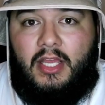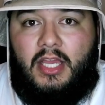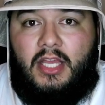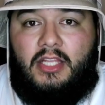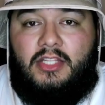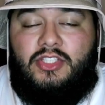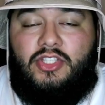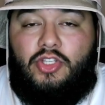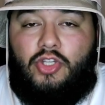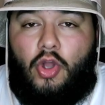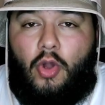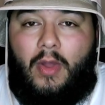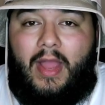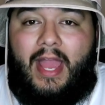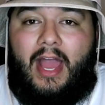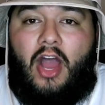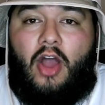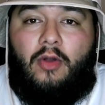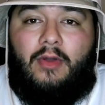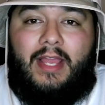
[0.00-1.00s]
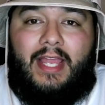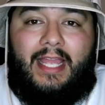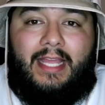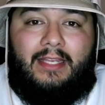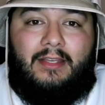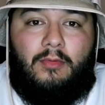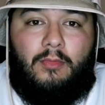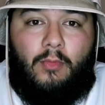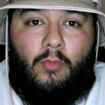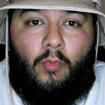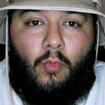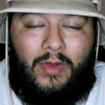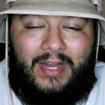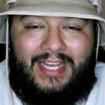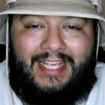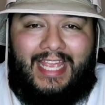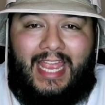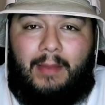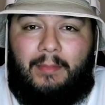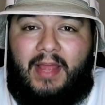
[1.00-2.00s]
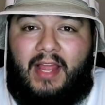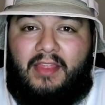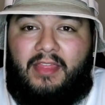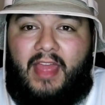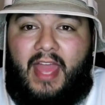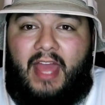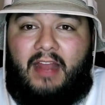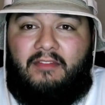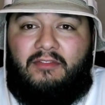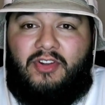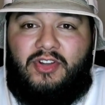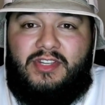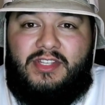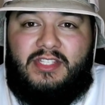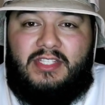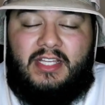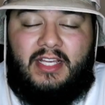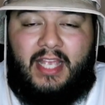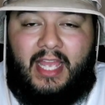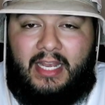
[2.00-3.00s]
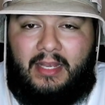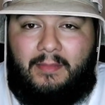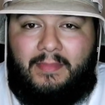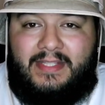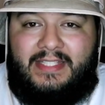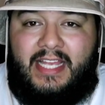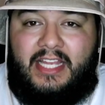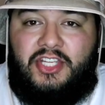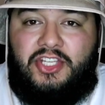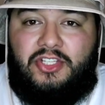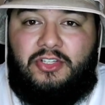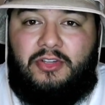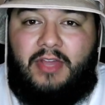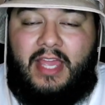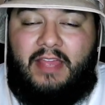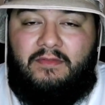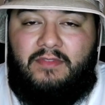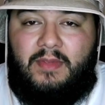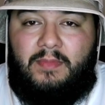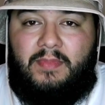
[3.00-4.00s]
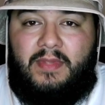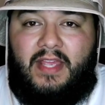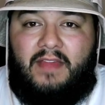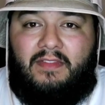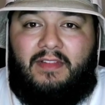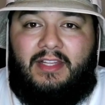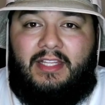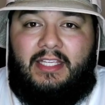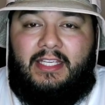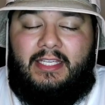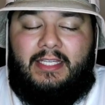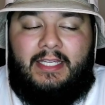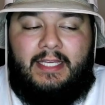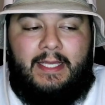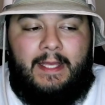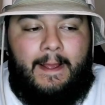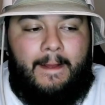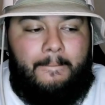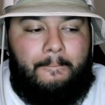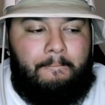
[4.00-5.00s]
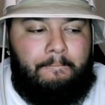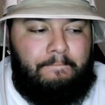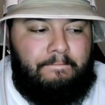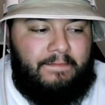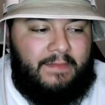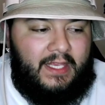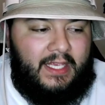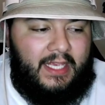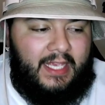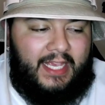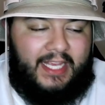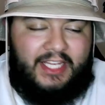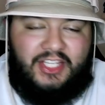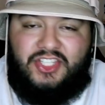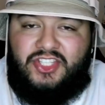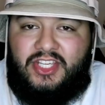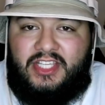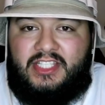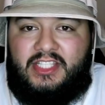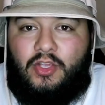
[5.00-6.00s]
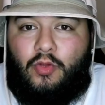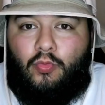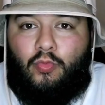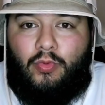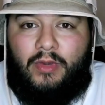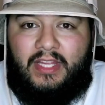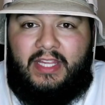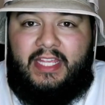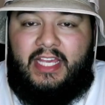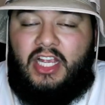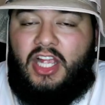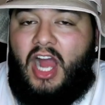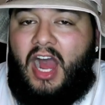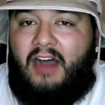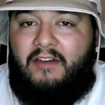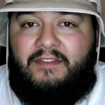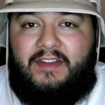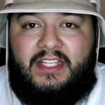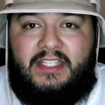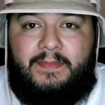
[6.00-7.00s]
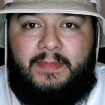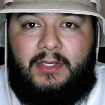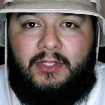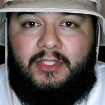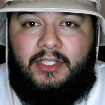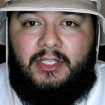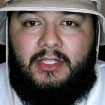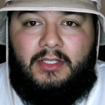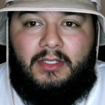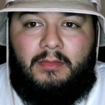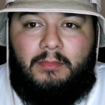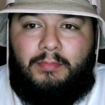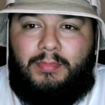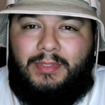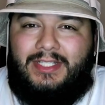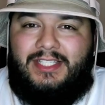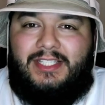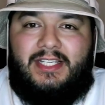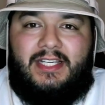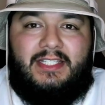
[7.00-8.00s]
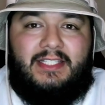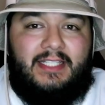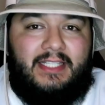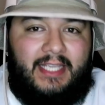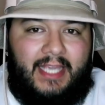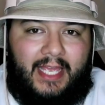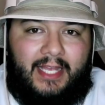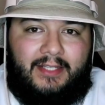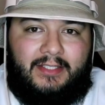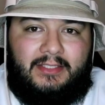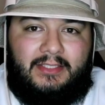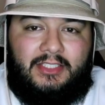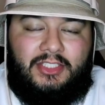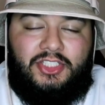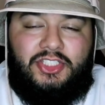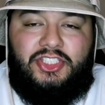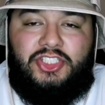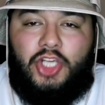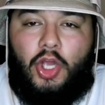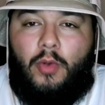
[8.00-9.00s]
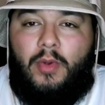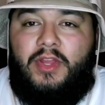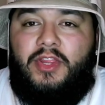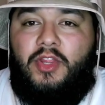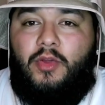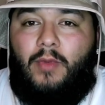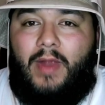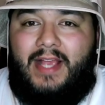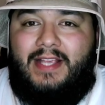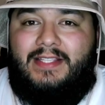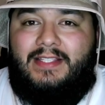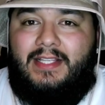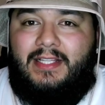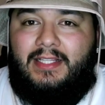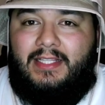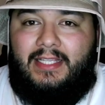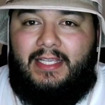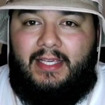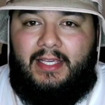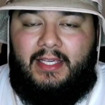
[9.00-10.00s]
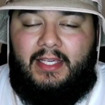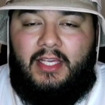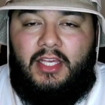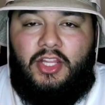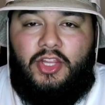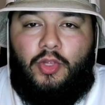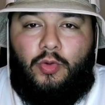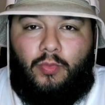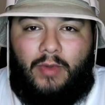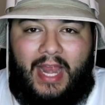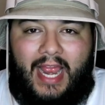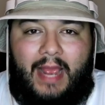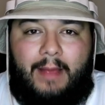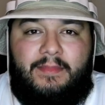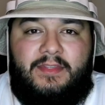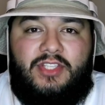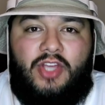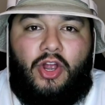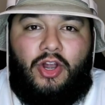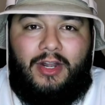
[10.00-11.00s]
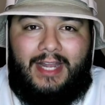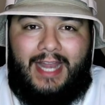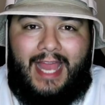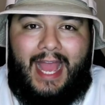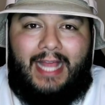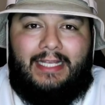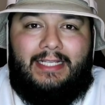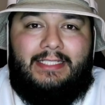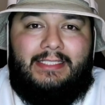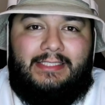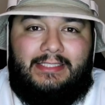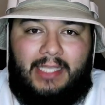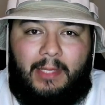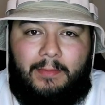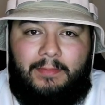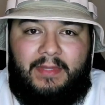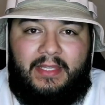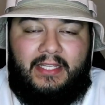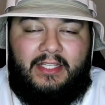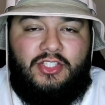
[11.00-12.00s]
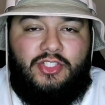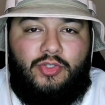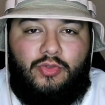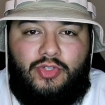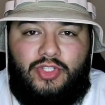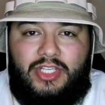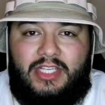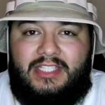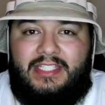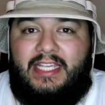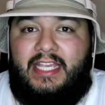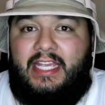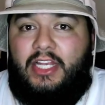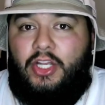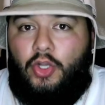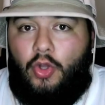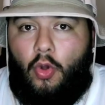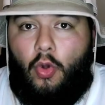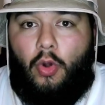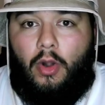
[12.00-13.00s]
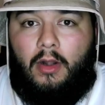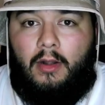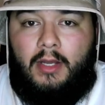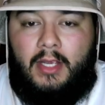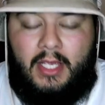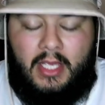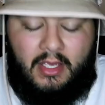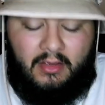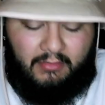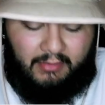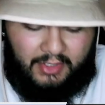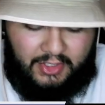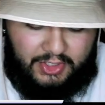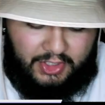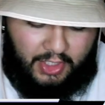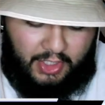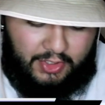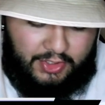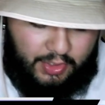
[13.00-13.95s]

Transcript: To go out and win a game like that versus, again, the potential MVP of the league, it's just really a confidence builder. But just, again, showing the rest of the league, the Rams are not something to just ignore, for sure.